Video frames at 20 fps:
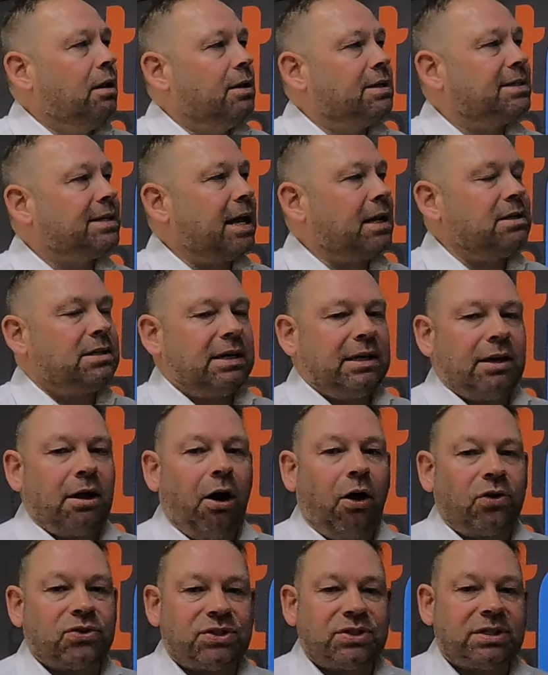Standing
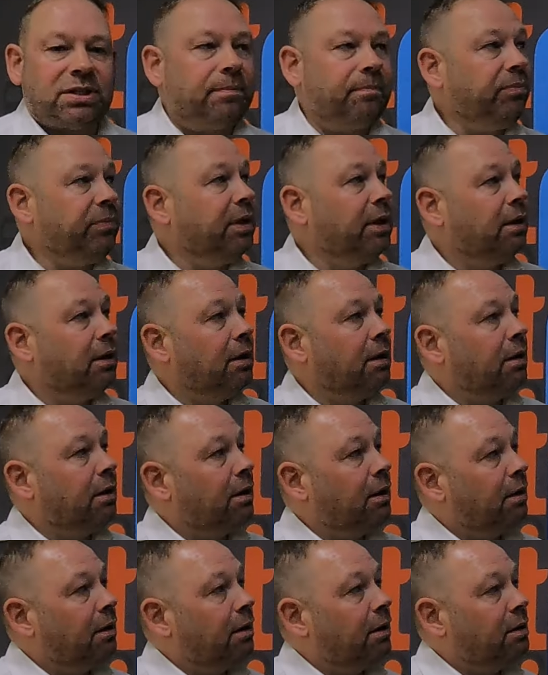costs.
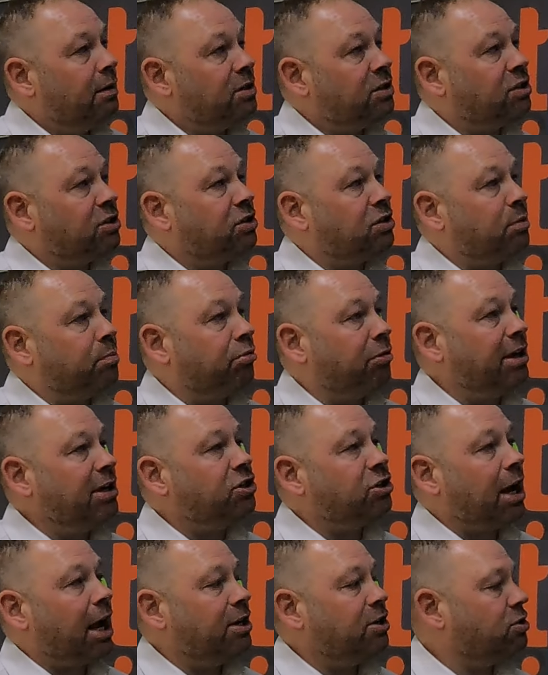
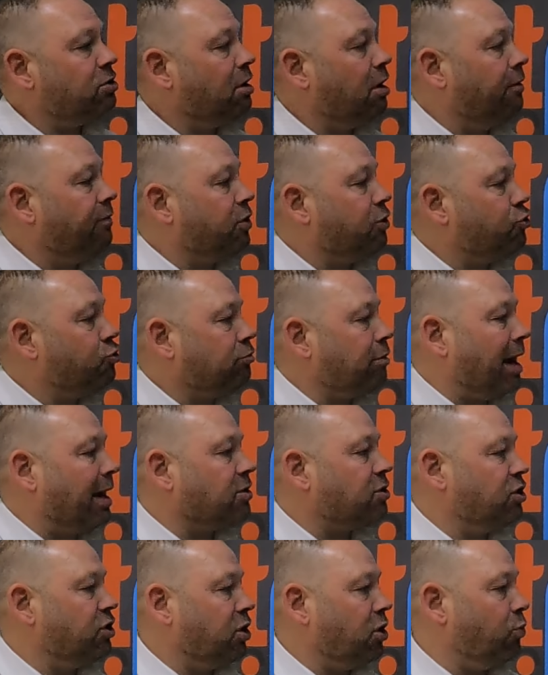Depreciation of the
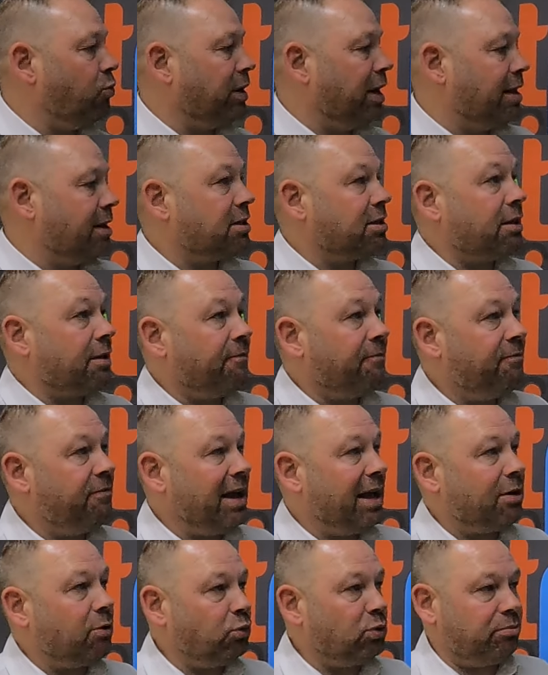tractor unit, so the
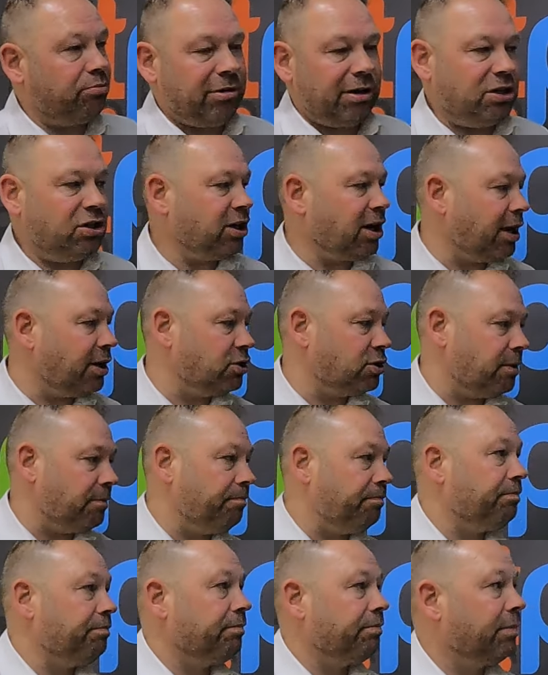vehicle depreciation.
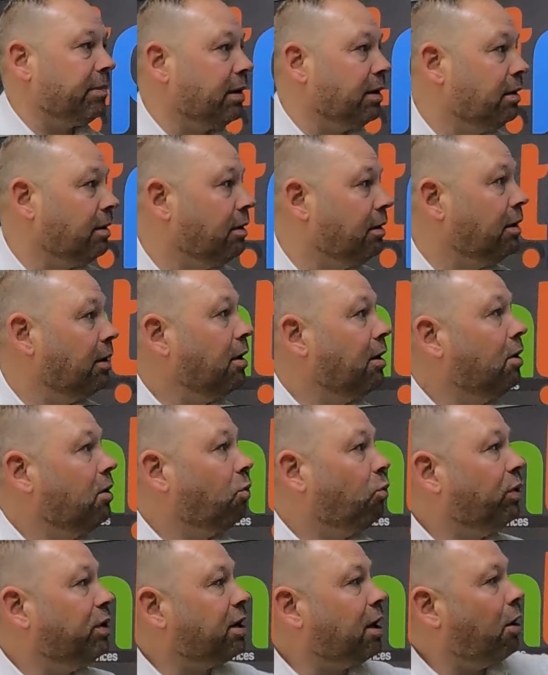
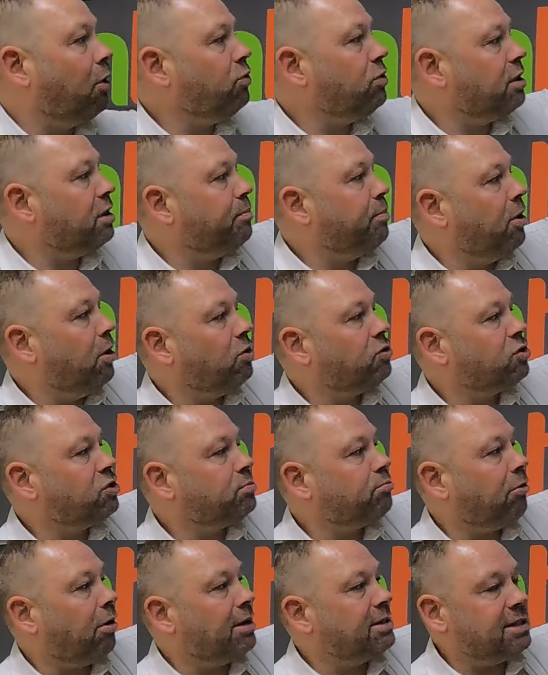We know that the
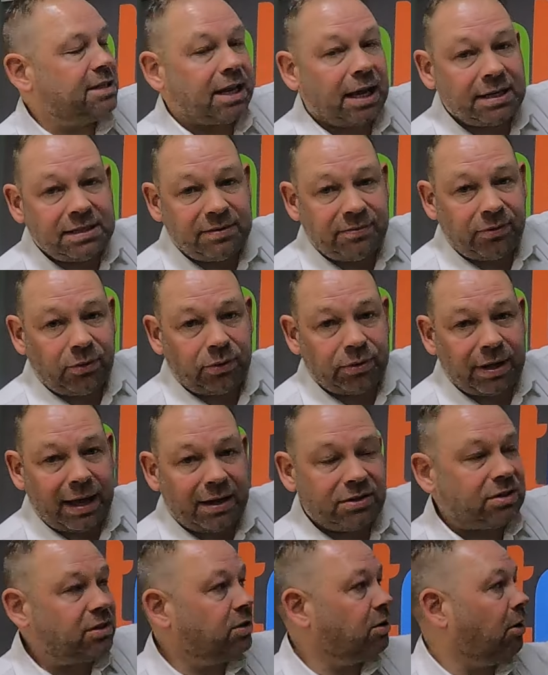purchase price is
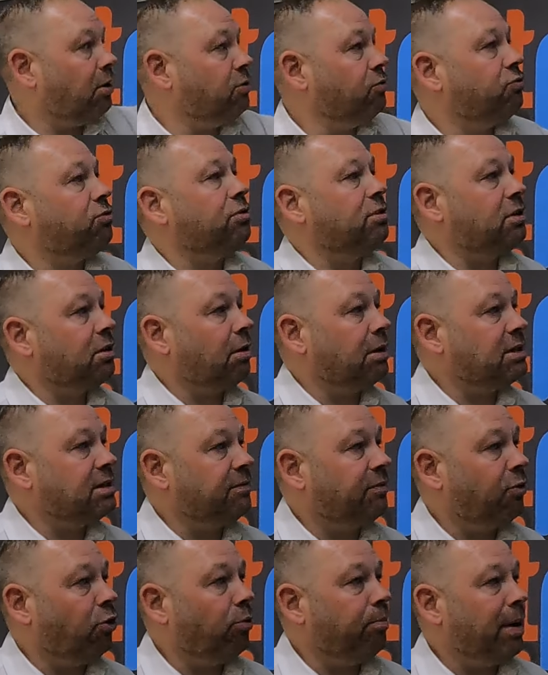
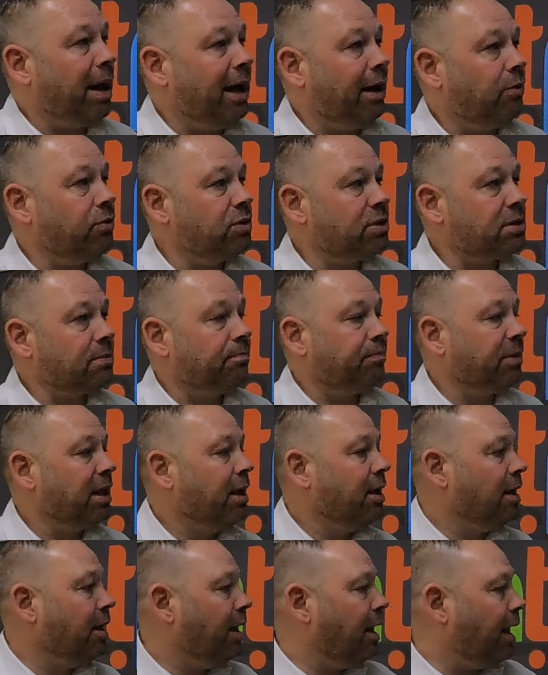£84,994,
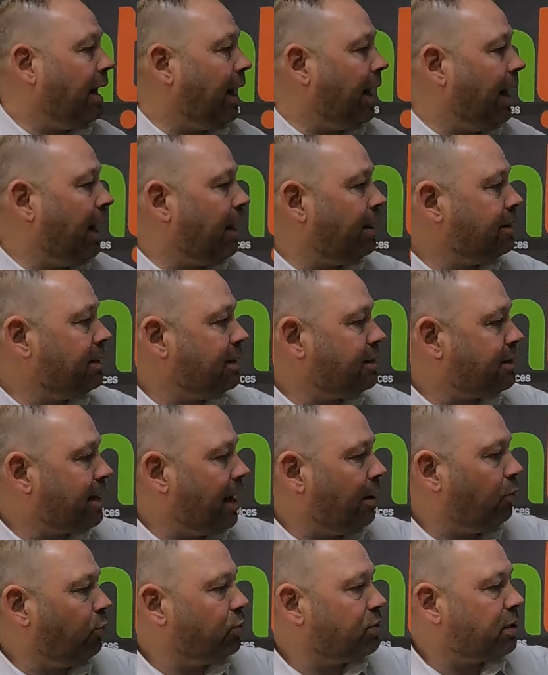and it
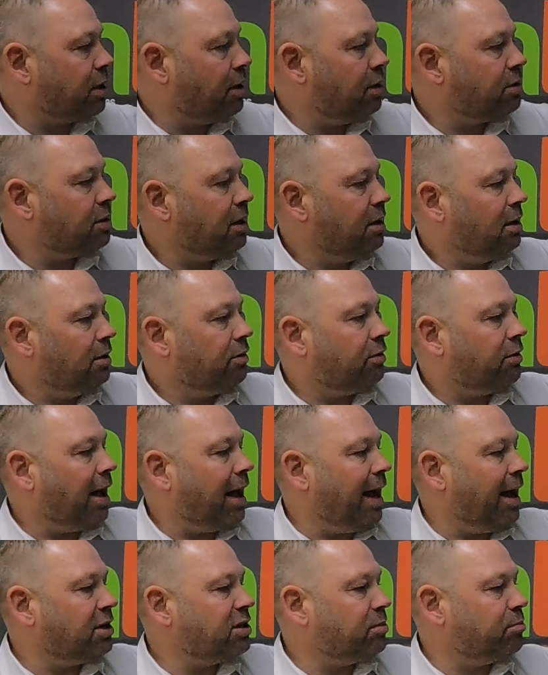tells us
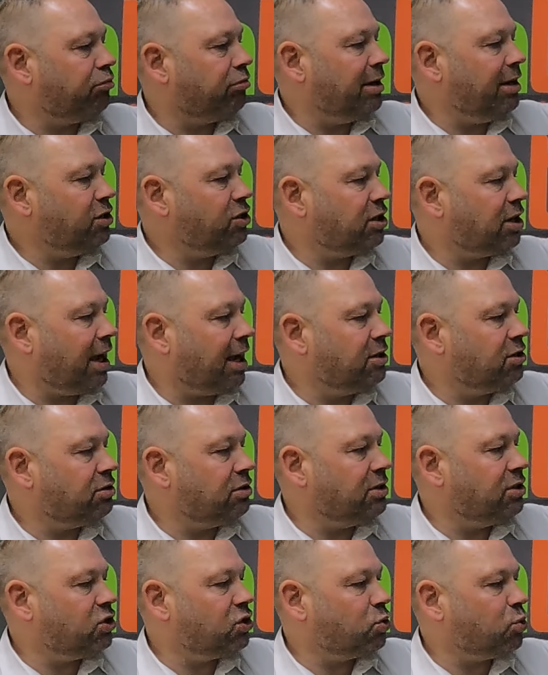that our
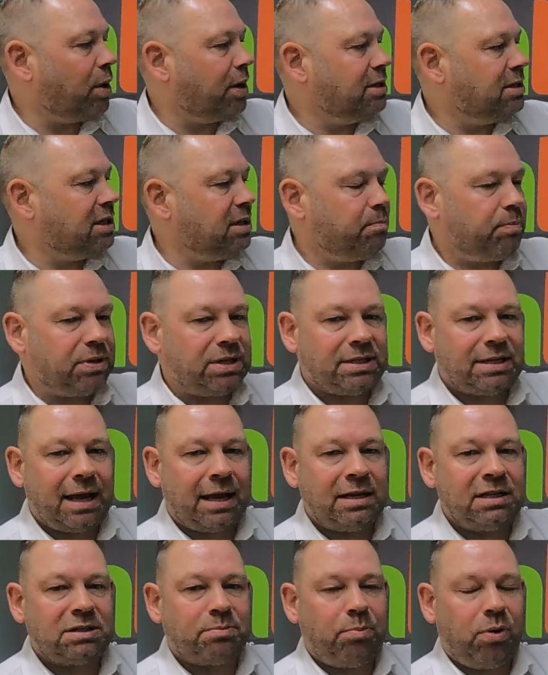depreciation is
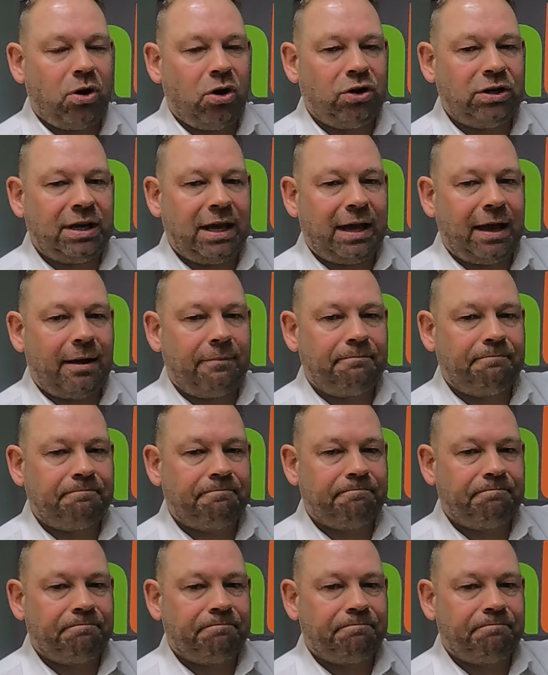20% per year.